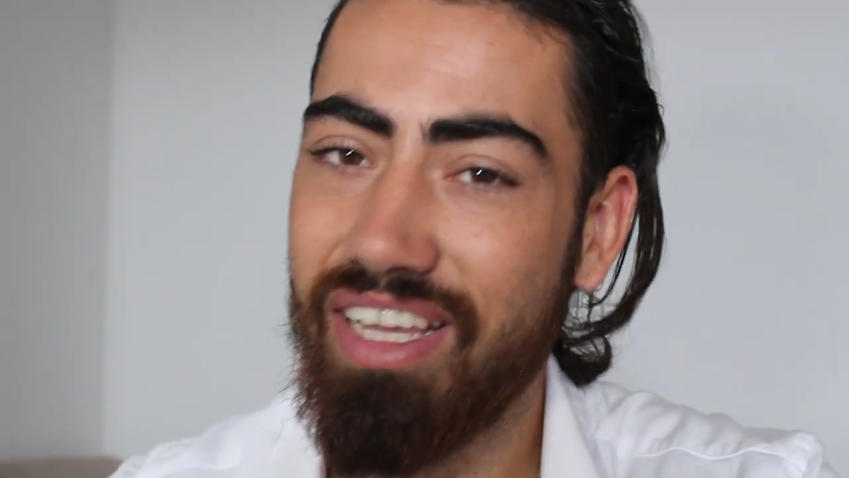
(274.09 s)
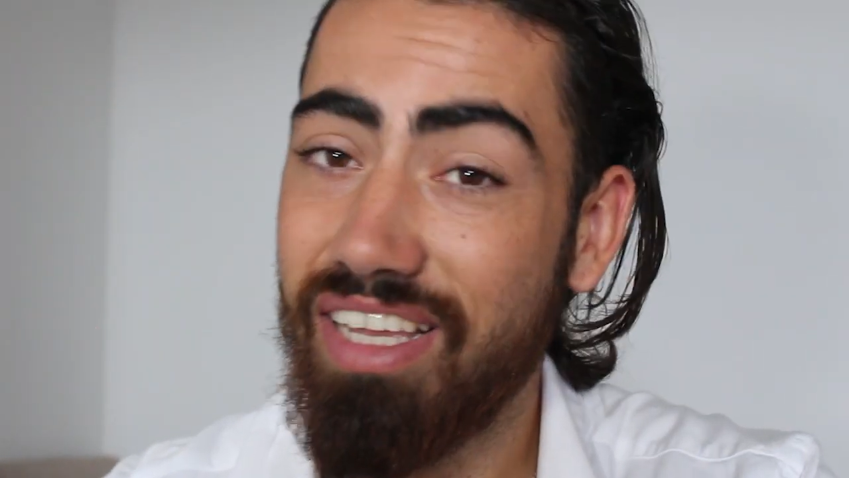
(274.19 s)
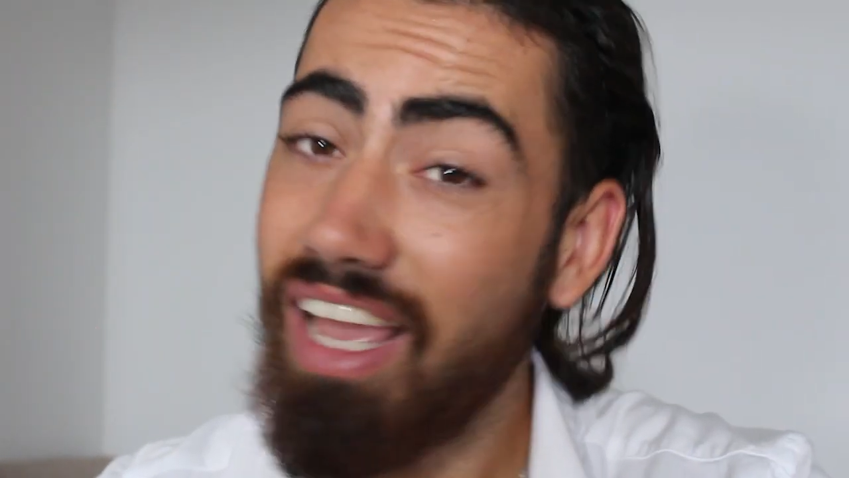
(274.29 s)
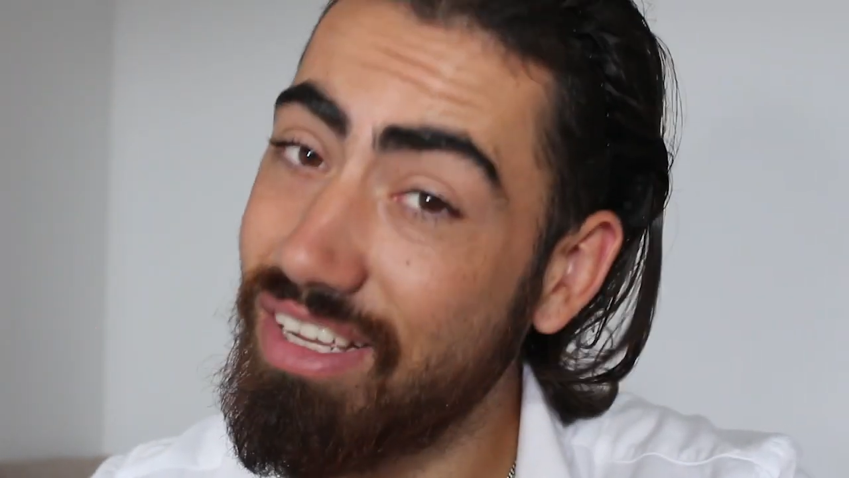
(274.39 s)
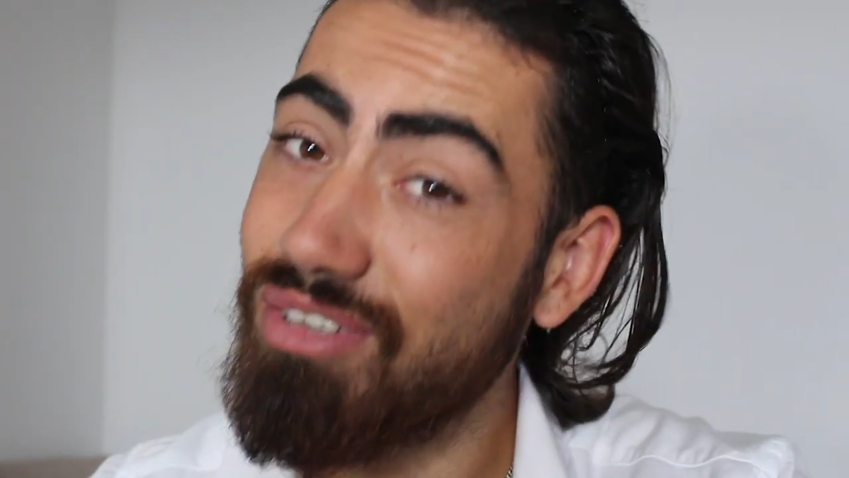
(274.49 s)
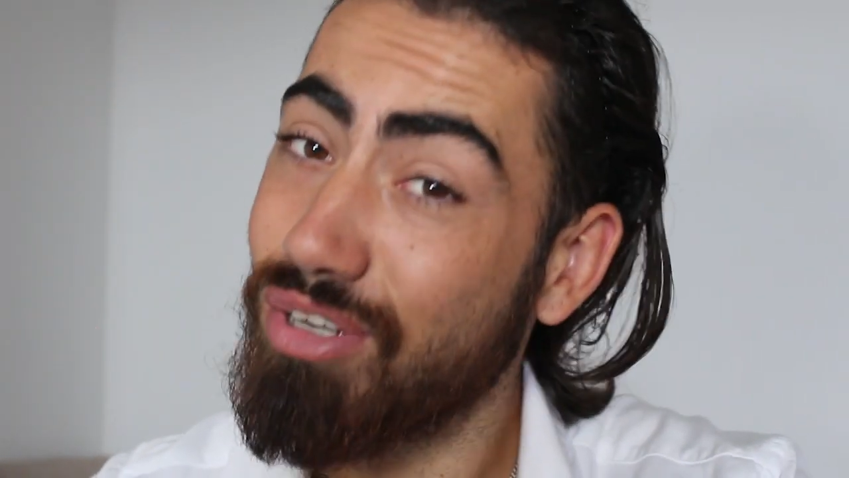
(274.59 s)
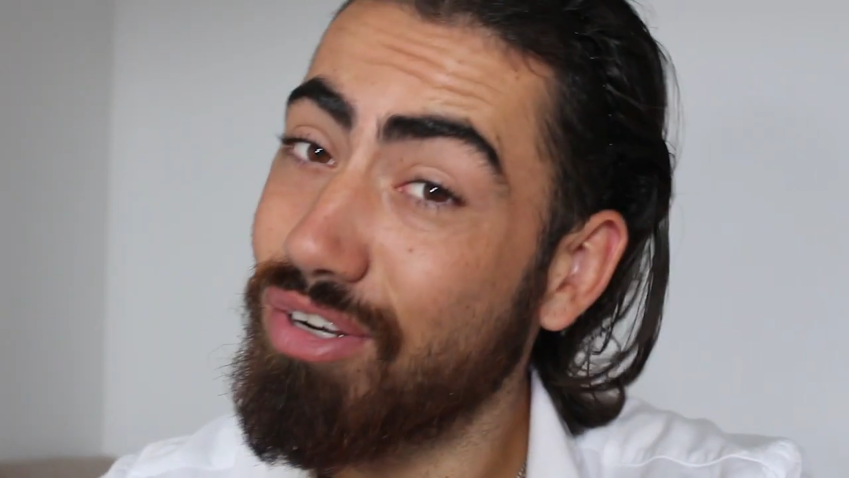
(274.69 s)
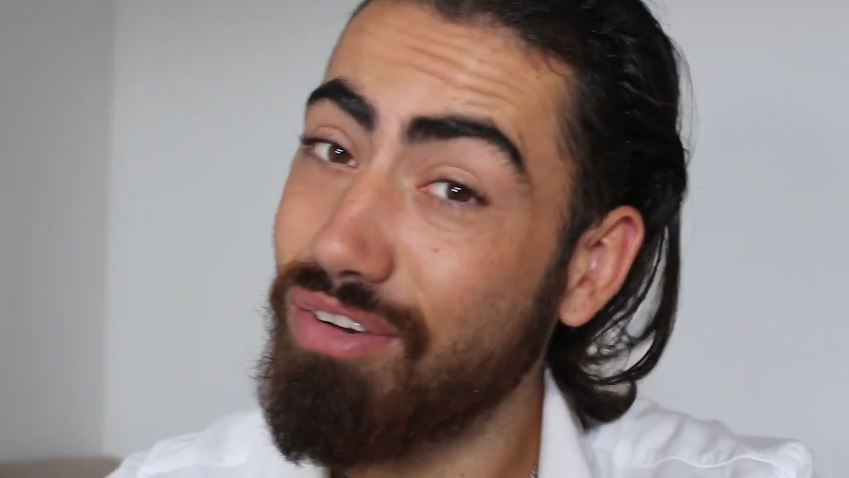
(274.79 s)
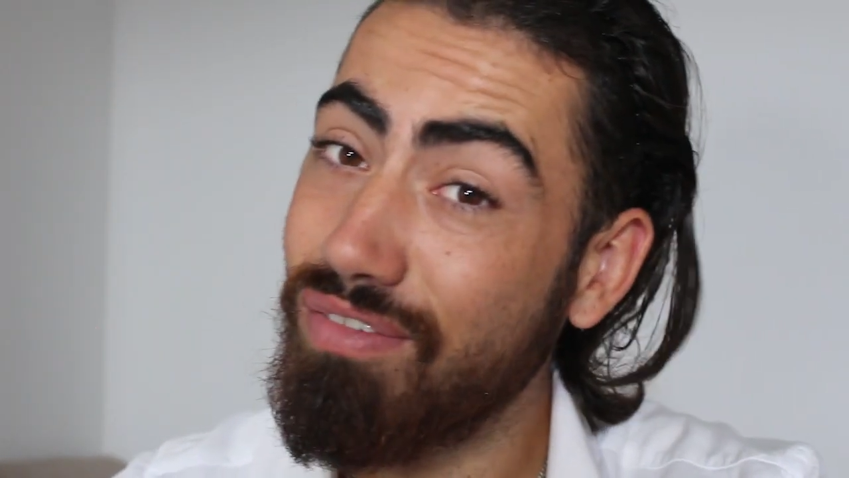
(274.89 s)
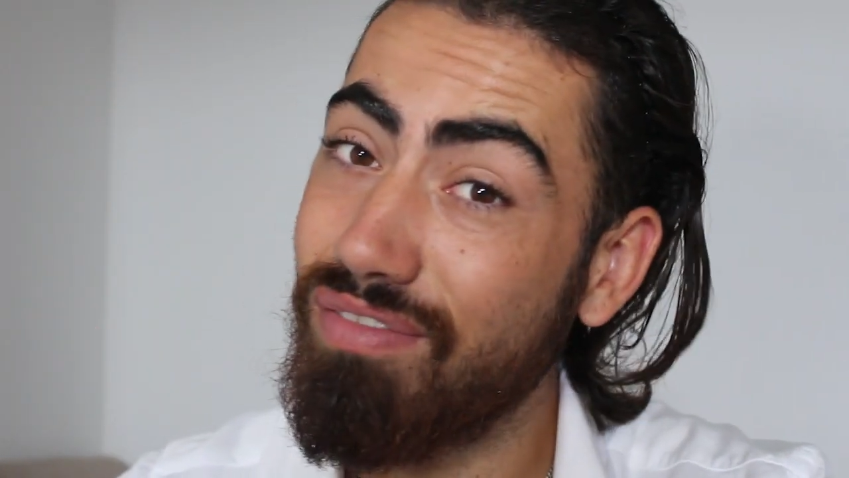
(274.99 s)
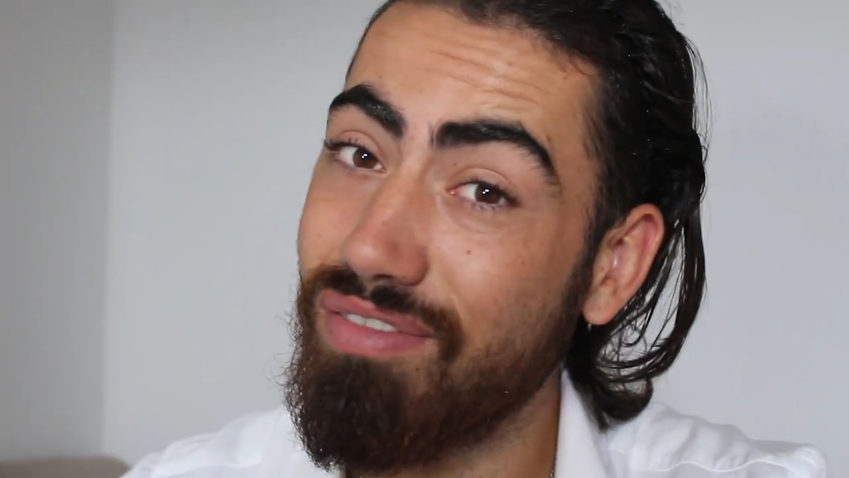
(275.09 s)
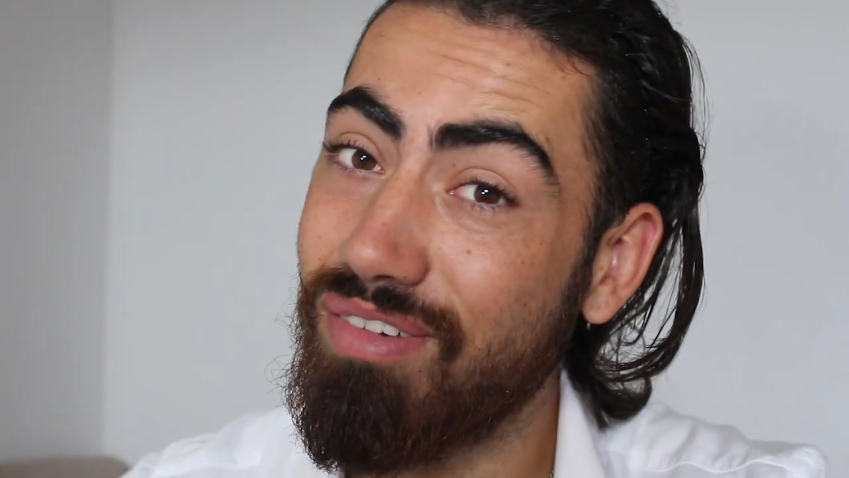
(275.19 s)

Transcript: yeah, you should have.